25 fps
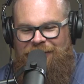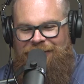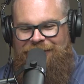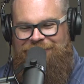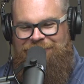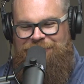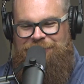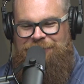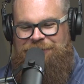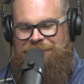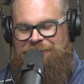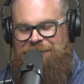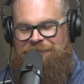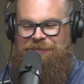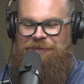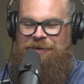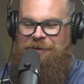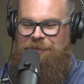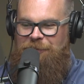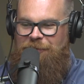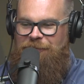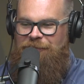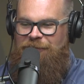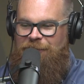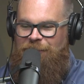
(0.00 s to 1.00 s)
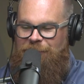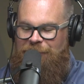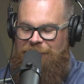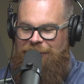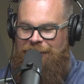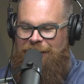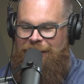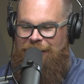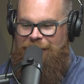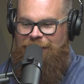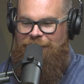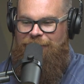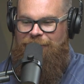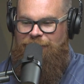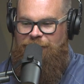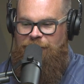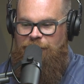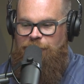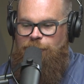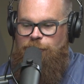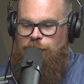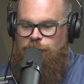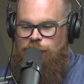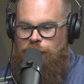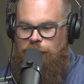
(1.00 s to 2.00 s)
that's just a fun movie, but like a
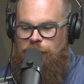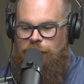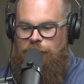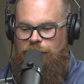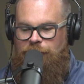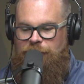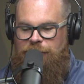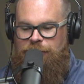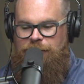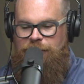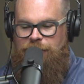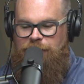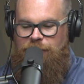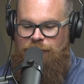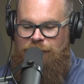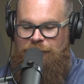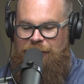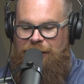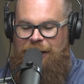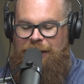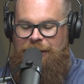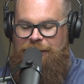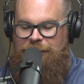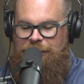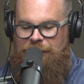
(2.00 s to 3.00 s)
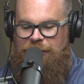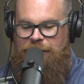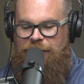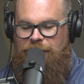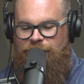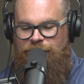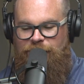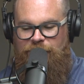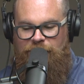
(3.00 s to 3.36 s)
tearjerker is, the idea.